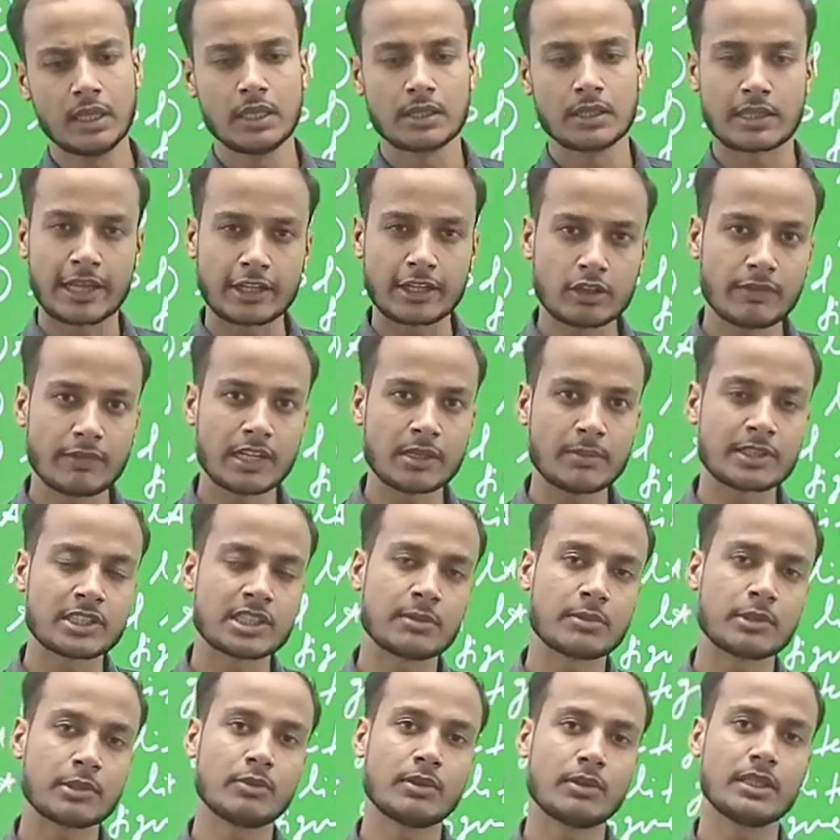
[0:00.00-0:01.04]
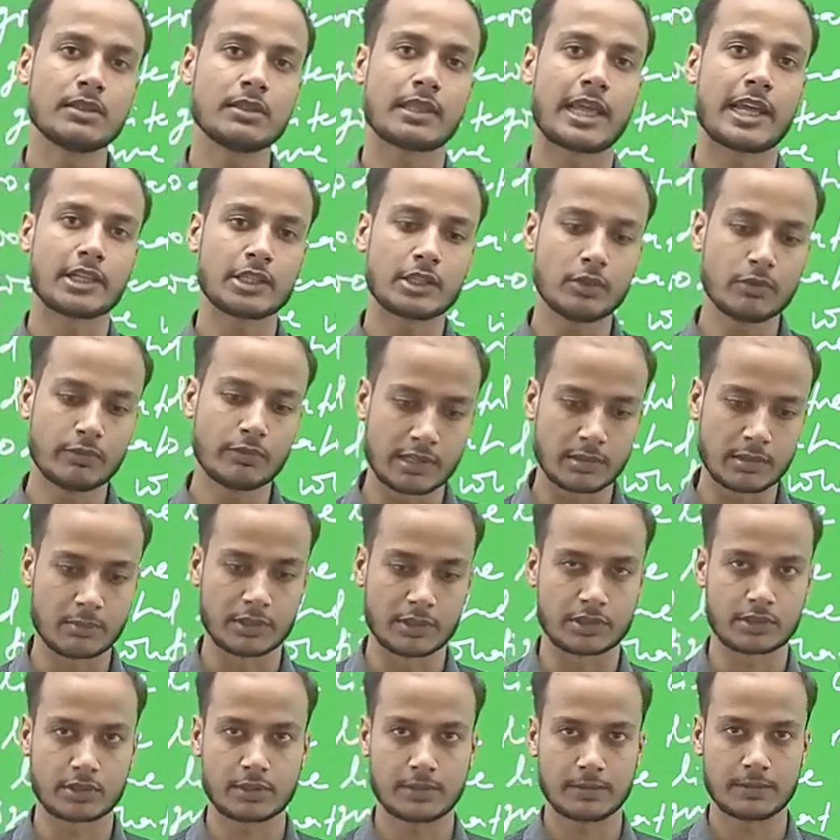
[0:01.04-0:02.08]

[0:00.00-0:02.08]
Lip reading: Thank you very much everyone. Thank you very much.